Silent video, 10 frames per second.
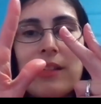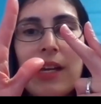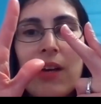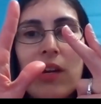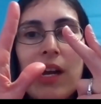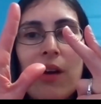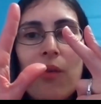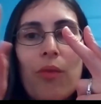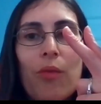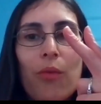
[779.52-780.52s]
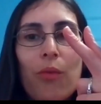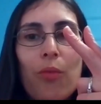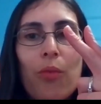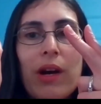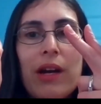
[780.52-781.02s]
Let's count out.
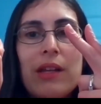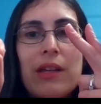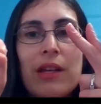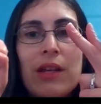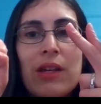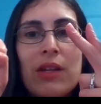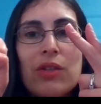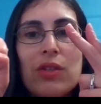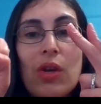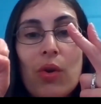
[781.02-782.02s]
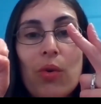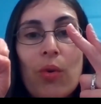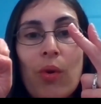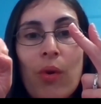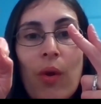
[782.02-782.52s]
One,
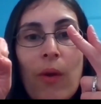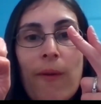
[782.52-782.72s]
two,